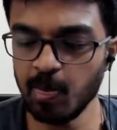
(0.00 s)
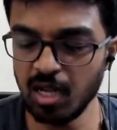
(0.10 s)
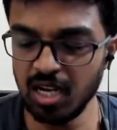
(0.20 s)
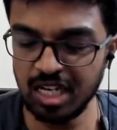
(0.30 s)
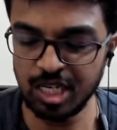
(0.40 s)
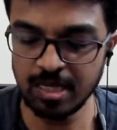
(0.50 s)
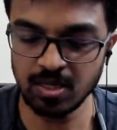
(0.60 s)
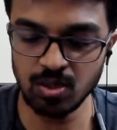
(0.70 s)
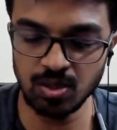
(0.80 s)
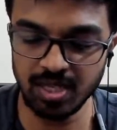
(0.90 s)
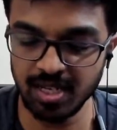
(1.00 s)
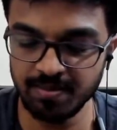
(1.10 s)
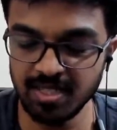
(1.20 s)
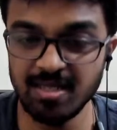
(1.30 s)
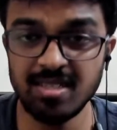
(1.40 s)
So yeah,
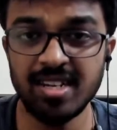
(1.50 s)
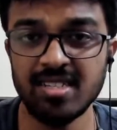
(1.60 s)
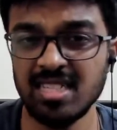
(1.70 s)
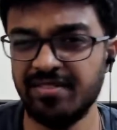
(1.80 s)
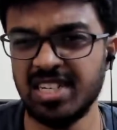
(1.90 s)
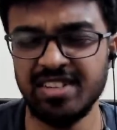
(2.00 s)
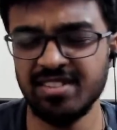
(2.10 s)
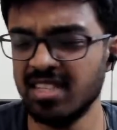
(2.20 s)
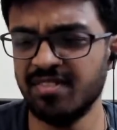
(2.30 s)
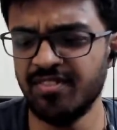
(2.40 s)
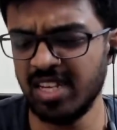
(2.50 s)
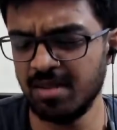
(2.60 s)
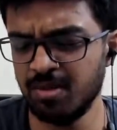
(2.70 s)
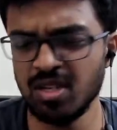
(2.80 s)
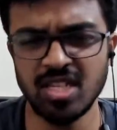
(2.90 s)
this is like a 750
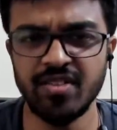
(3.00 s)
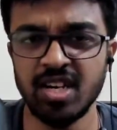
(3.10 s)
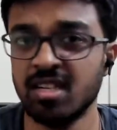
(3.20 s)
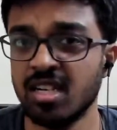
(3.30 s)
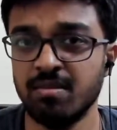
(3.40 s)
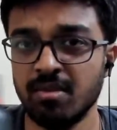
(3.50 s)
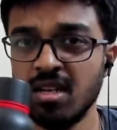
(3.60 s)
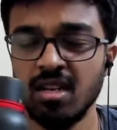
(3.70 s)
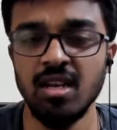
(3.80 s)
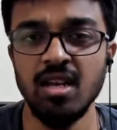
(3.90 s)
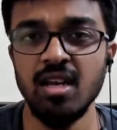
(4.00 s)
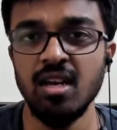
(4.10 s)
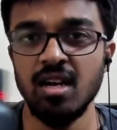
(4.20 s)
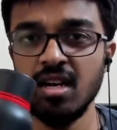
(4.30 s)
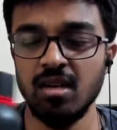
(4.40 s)
ml or 700 ml
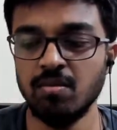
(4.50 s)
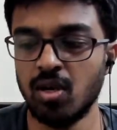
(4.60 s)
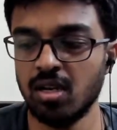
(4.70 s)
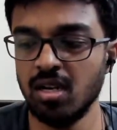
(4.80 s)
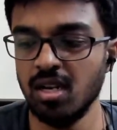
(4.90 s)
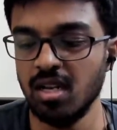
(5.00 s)
bottle.